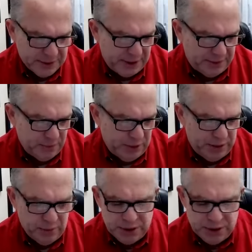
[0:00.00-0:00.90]
that
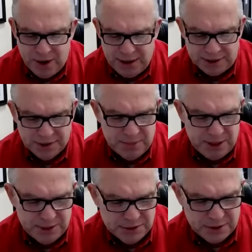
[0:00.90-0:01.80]
we try not to be
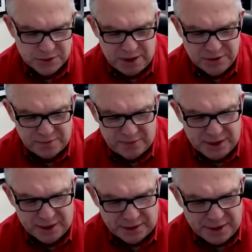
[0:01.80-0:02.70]
in a situation of
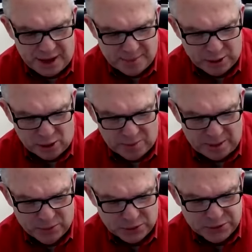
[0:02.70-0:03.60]
nickel and diming our
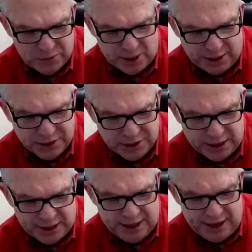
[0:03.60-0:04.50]
members too much.
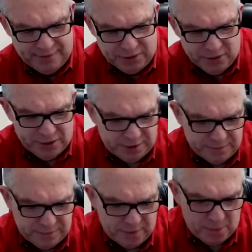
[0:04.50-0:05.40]
I haven't heard it
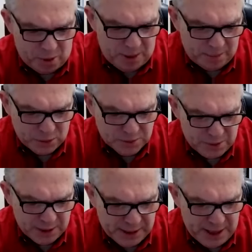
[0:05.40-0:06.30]
from our members, but
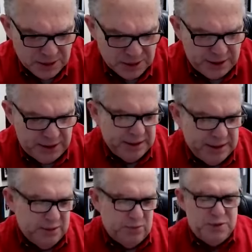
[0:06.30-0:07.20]
occasionally
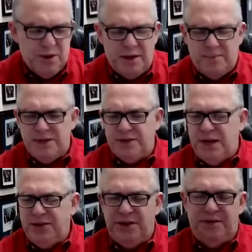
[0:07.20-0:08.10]
we try to be
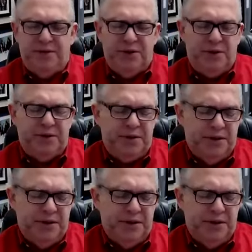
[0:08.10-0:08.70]
sensitive to